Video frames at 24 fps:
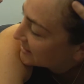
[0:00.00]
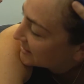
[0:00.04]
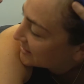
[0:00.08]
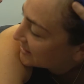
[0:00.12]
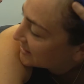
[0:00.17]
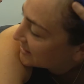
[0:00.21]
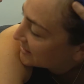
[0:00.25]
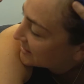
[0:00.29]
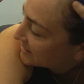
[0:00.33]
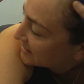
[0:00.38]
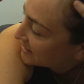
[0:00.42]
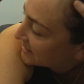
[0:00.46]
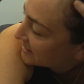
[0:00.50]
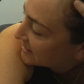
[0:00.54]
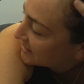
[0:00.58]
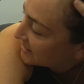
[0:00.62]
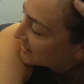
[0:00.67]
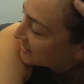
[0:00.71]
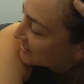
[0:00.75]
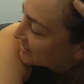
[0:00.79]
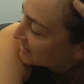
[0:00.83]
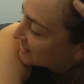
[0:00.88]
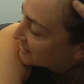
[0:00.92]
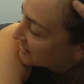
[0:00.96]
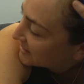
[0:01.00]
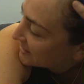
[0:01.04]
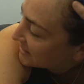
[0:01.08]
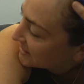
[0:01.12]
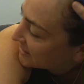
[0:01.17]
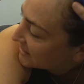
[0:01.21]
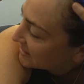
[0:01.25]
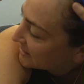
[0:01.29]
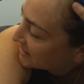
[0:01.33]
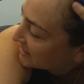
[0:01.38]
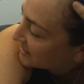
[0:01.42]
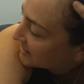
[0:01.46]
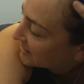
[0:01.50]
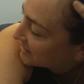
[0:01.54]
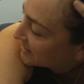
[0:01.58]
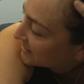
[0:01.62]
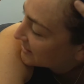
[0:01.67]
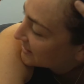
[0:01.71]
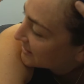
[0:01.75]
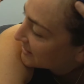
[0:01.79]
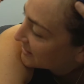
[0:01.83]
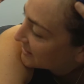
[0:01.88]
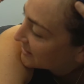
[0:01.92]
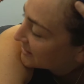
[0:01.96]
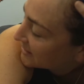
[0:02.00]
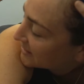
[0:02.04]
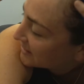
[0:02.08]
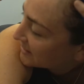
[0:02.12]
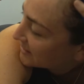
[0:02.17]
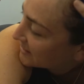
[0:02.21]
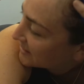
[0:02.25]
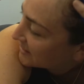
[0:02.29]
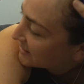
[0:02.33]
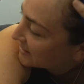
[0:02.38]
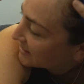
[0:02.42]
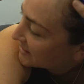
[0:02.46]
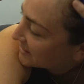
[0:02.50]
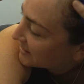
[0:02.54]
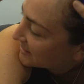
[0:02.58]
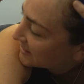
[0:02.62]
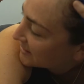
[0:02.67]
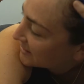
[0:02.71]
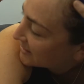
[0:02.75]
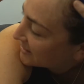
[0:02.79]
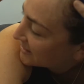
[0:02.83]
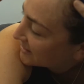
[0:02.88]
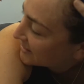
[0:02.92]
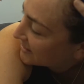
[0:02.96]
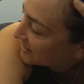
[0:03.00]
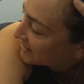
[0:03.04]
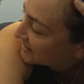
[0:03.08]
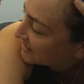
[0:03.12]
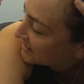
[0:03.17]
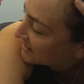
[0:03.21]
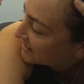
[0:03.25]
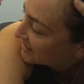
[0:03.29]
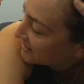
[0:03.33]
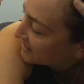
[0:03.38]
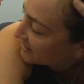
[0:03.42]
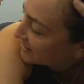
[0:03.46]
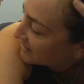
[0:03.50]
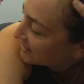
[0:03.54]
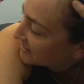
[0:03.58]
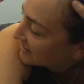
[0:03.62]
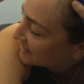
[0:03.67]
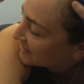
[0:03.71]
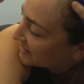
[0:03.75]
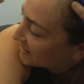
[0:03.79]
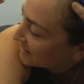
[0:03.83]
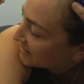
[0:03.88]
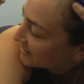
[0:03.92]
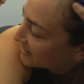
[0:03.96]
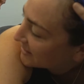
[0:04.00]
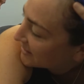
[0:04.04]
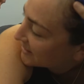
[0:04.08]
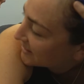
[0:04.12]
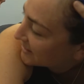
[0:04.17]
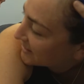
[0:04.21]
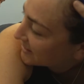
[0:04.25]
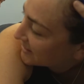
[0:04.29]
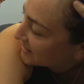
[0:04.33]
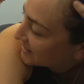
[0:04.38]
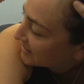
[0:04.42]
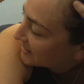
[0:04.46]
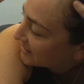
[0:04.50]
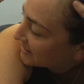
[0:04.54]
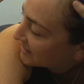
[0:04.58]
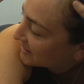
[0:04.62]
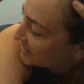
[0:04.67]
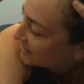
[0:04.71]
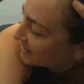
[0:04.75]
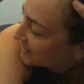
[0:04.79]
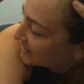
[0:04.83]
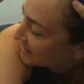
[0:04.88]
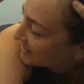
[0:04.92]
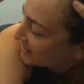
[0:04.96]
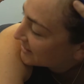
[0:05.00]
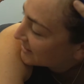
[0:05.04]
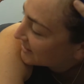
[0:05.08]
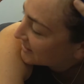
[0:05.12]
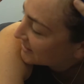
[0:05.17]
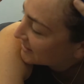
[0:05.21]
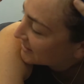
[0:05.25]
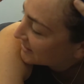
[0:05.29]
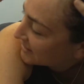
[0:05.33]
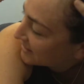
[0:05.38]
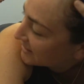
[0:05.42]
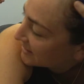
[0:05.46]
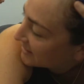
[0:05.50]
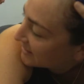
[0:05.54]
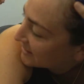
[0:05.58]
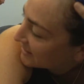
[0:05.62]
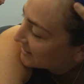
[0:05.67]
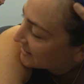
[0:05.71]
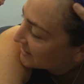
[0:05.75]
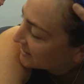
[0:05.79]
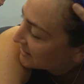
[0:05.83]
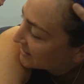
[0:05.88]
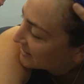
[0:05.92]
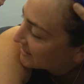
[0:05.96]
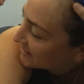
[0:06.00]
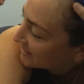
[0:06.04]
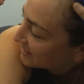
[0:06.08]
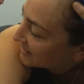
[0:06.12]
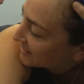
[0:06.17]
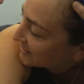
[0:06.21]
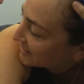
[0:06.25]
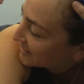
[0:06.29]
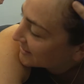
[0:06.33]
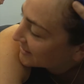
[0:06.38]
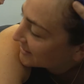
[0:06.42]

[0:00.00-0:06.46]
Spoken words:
No words are spoken by the person on screen.